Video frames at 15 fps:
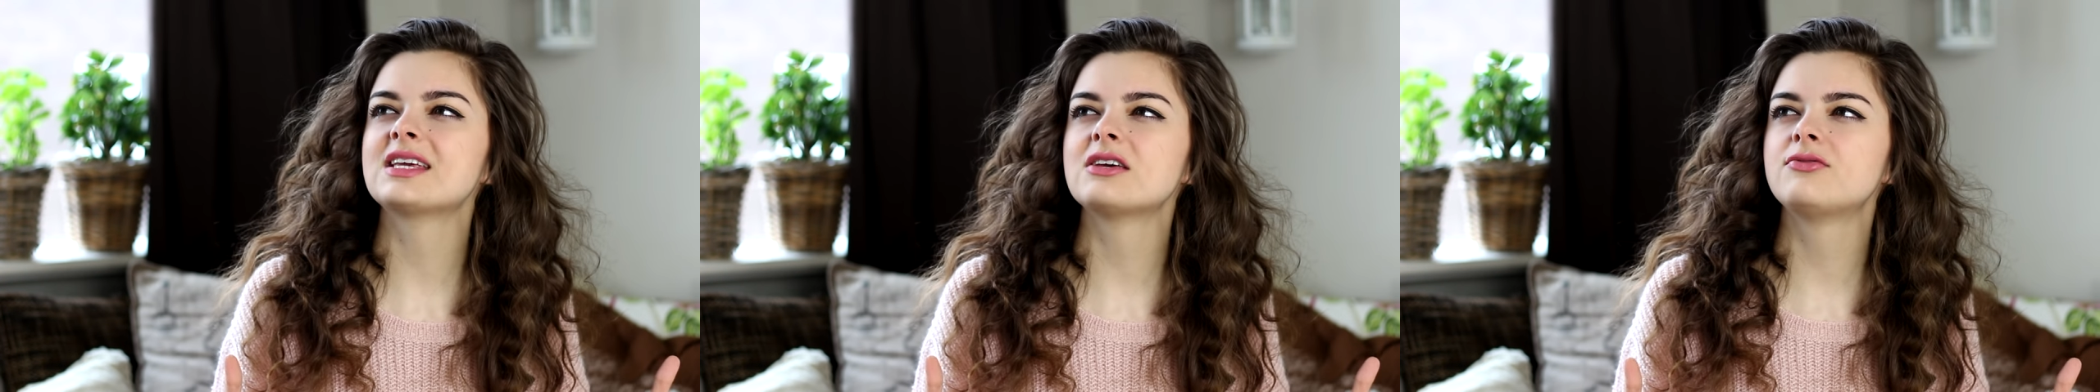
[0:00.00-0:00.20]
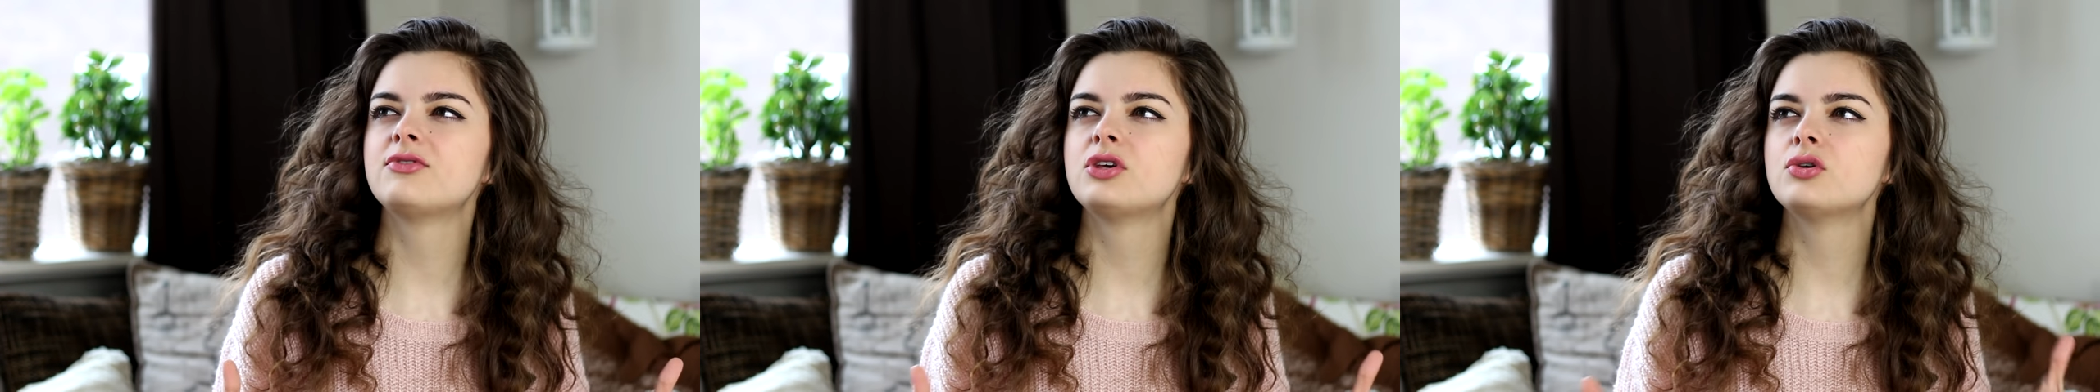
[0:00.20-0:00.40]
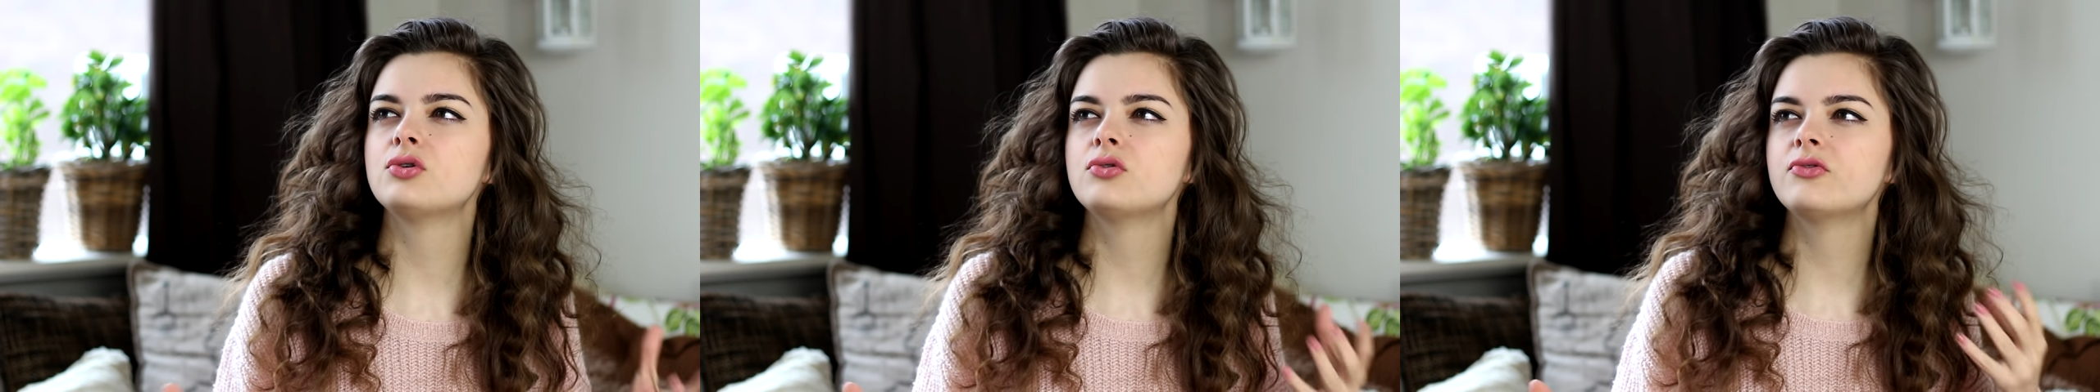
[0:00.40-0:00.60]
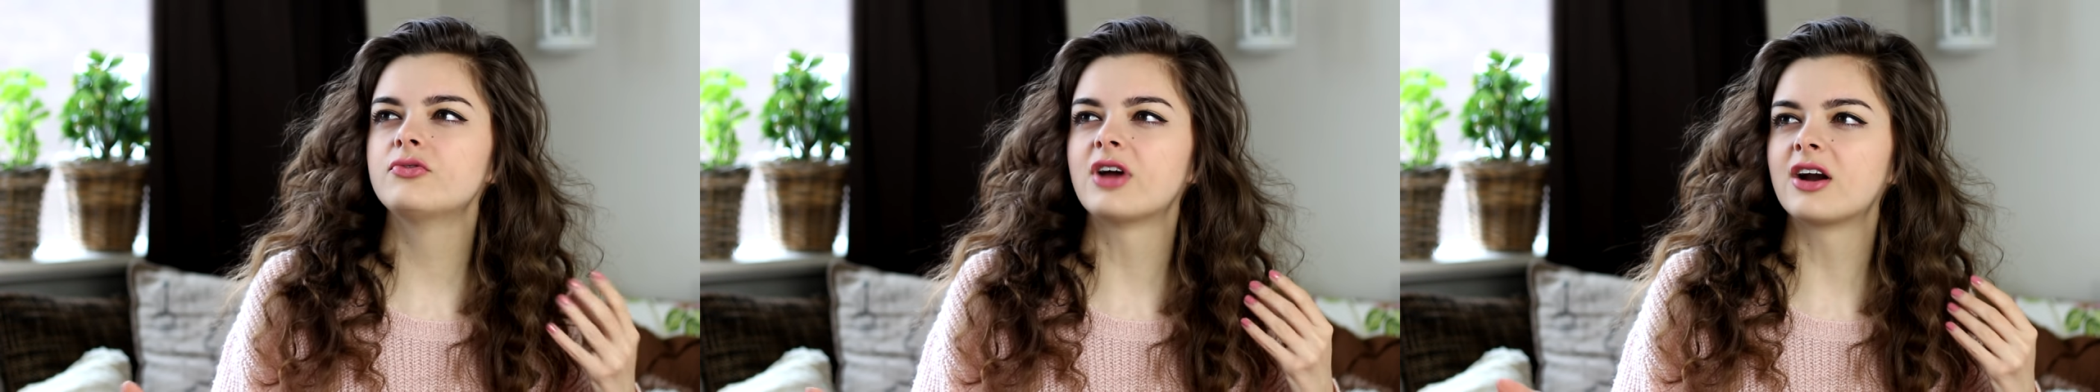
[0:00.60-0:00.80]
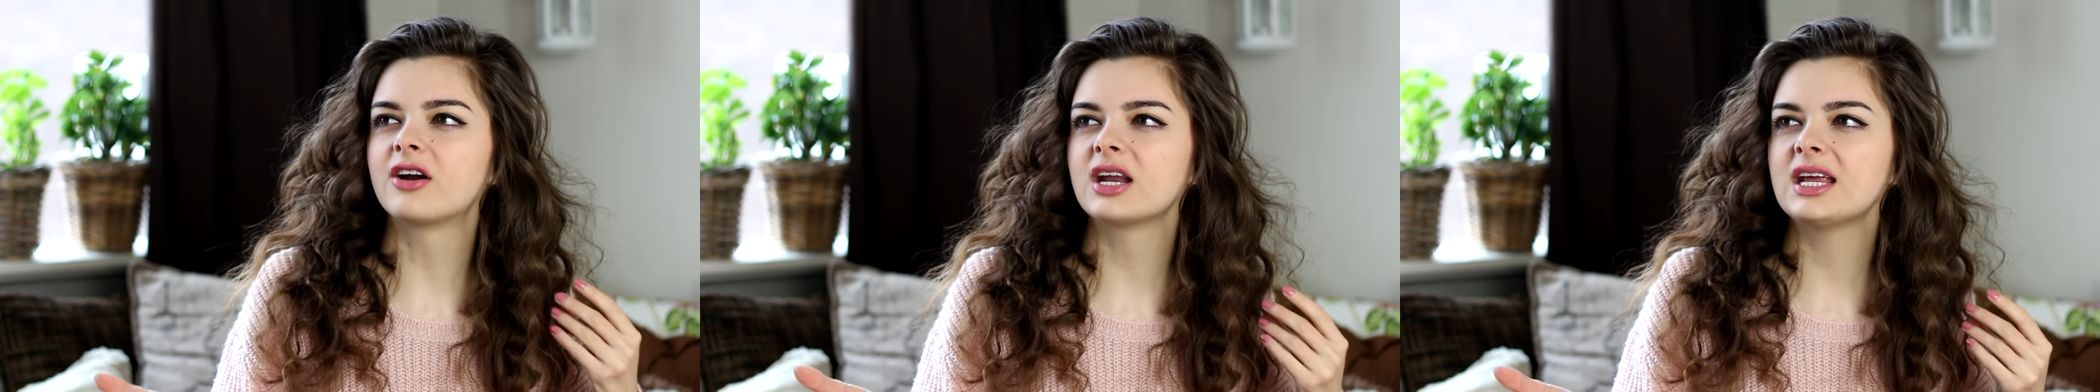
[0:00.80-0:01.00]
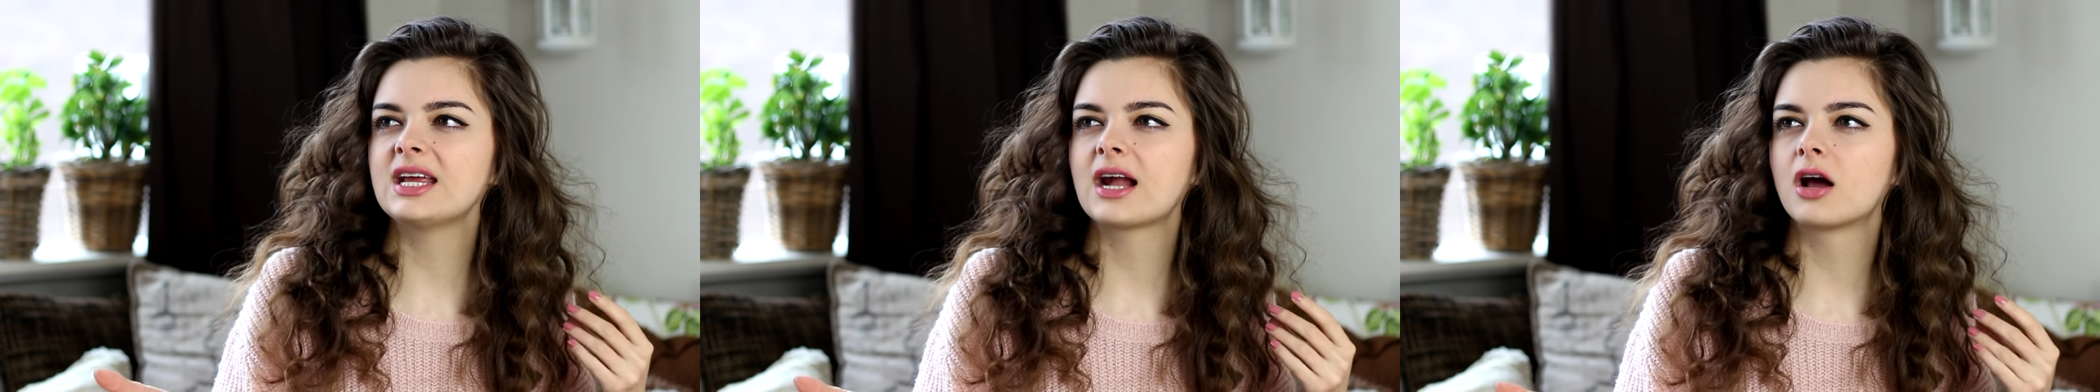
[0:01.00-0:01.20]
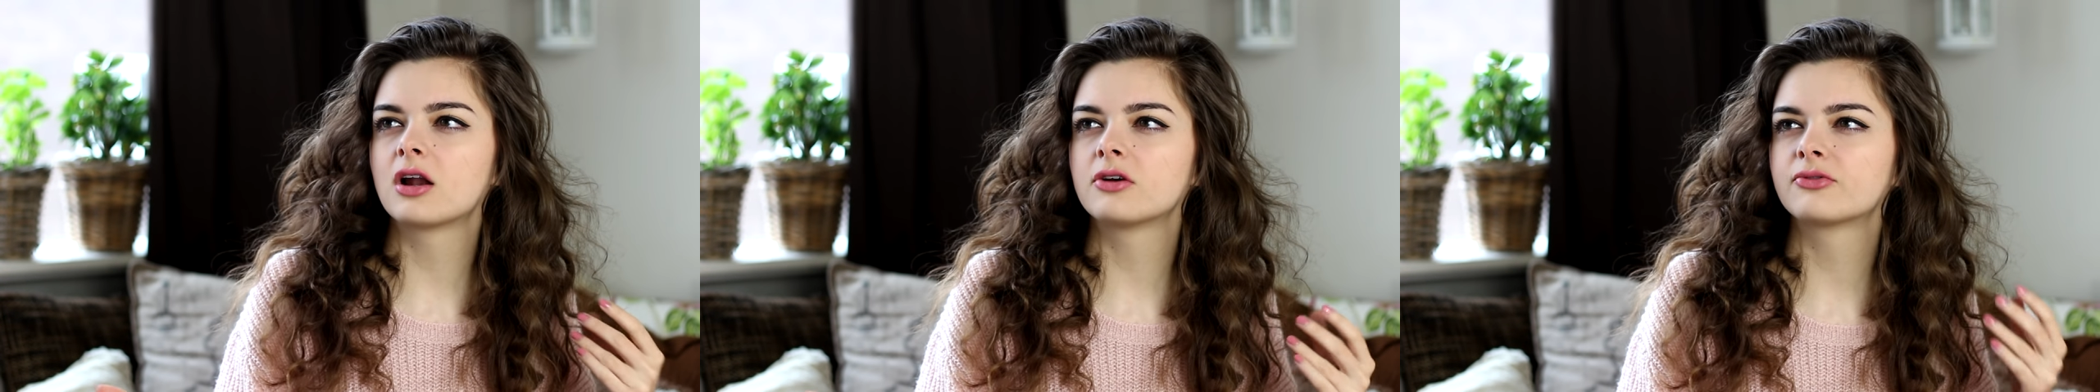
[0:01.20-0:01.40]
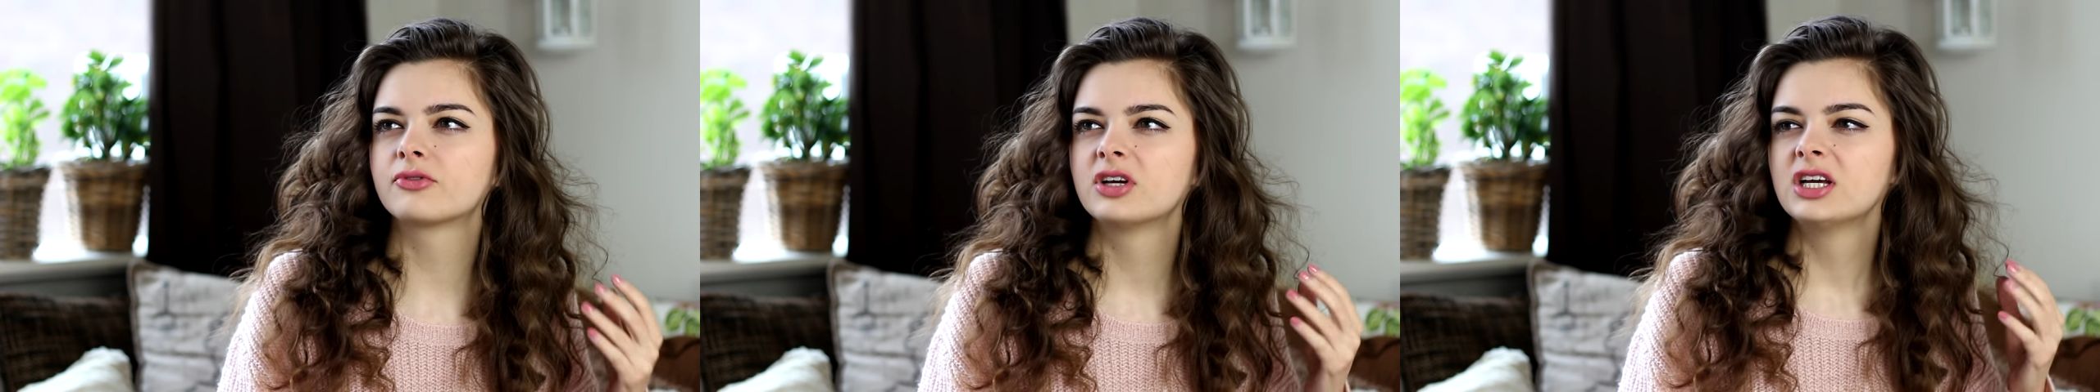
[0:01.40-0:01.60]
give you very kind
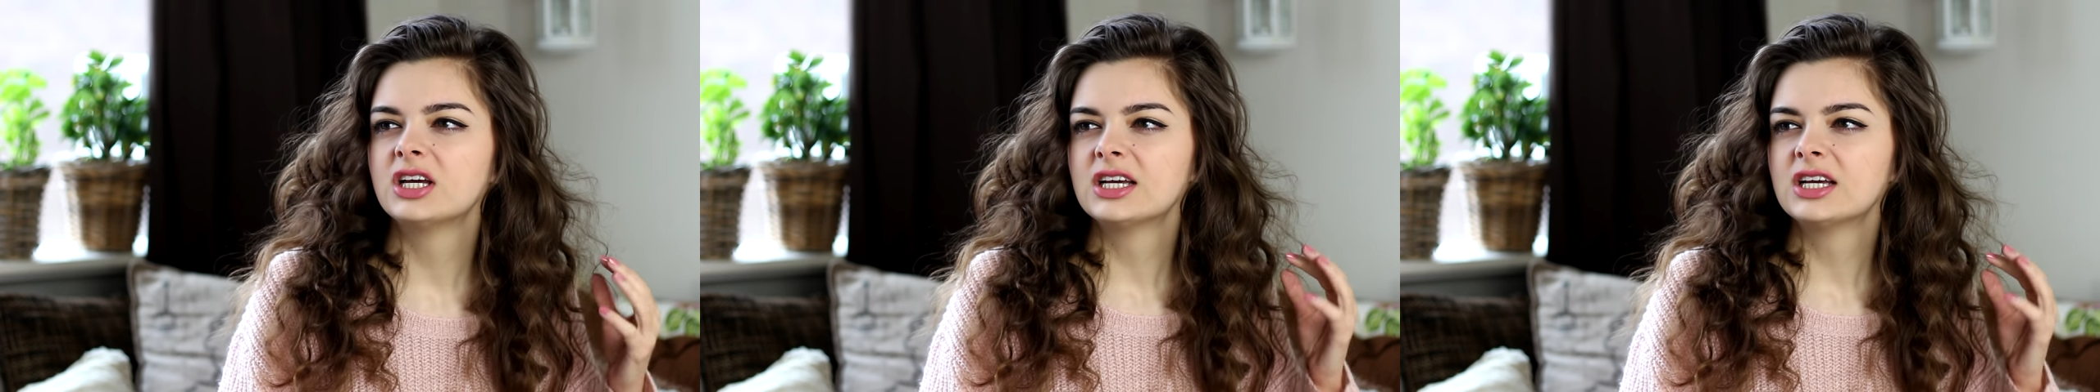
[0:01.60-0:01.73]
of